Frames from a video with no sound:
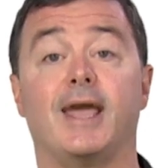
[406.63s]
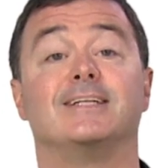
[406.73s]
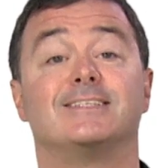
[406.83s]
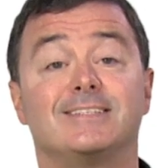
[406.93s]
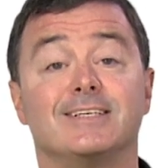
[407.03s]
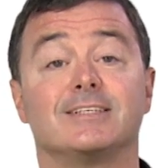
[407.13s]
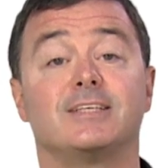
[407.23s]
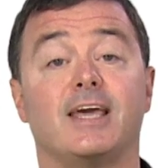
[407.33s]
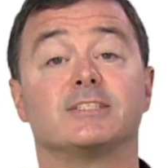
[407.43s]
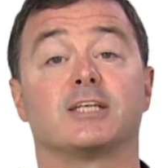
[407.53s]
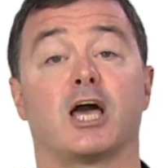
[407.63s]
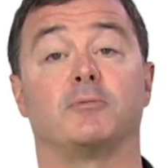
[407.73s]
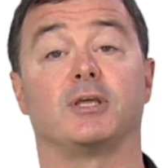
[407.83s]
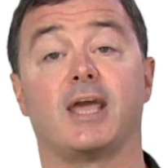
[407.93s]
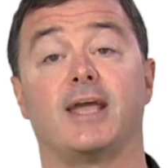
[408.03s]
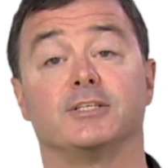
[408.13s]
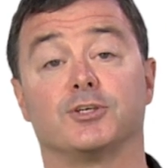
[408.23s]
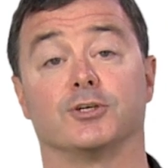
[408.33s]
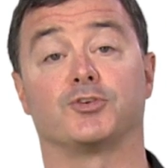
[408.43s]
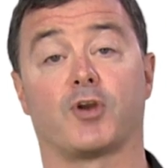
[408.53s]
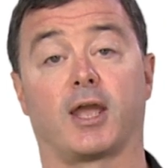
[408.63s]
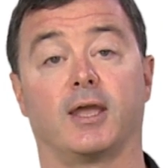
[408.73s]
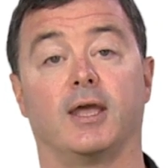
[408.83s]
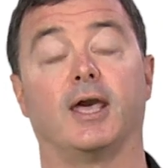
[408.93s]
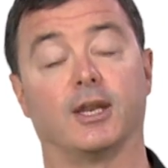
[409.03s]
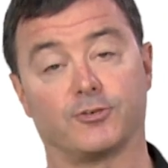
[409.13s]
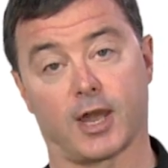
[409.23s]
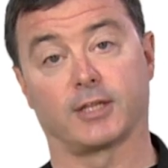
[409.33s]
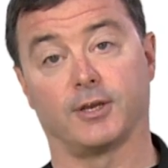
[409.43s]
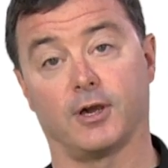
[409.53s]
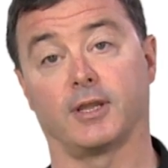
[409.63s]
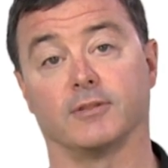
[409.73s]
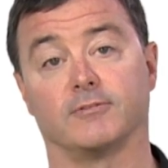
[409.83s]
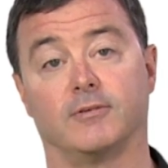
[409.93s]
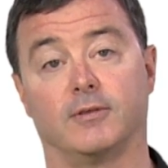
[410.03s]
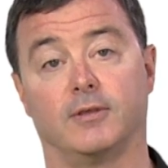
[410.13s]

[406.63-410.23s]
it still takes time to gain search rank and attract an audience.